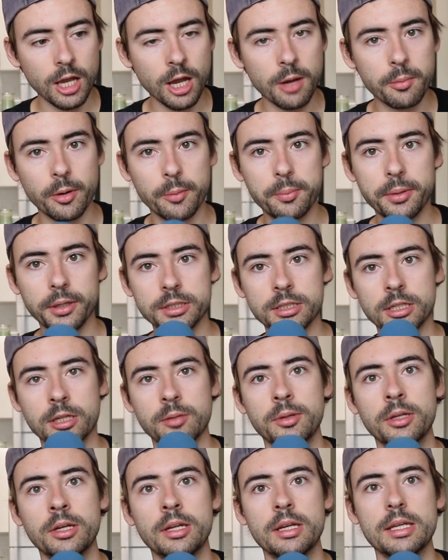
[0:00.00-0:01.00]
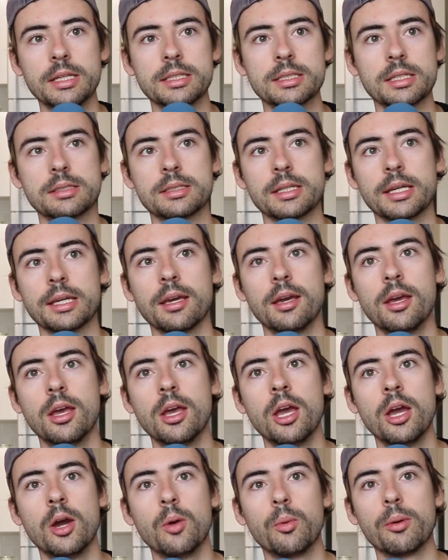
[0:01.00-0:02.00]
about building community. Is it's like
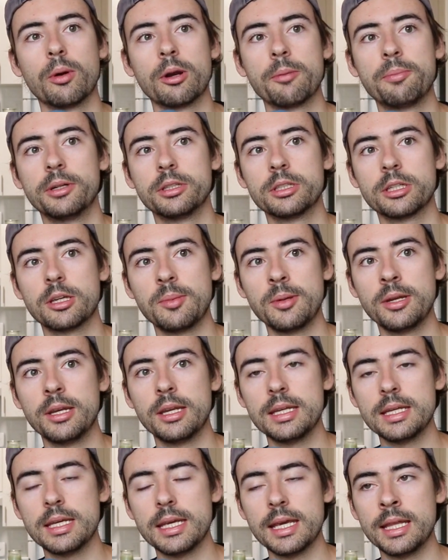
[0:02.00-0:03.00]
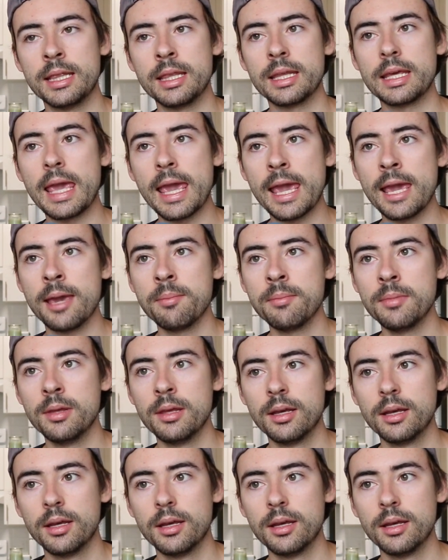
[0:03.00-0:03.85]
we want to build a community in the game